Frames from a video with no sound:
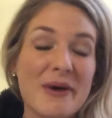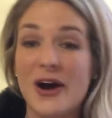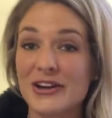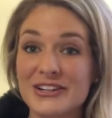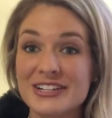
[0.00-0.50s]

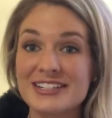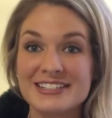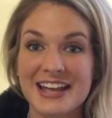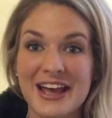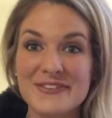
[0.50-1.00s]
honored
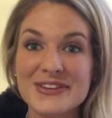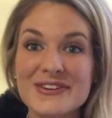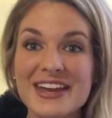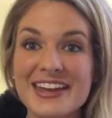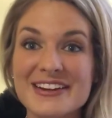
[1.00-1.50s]
to have
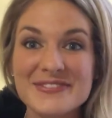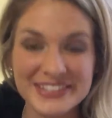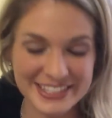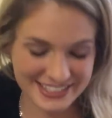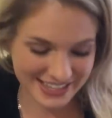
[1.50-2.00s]
you, and I'm
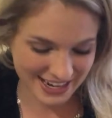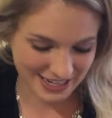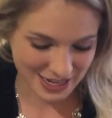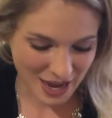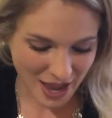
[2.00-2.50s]
really
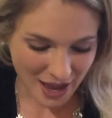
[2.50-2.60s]
excited.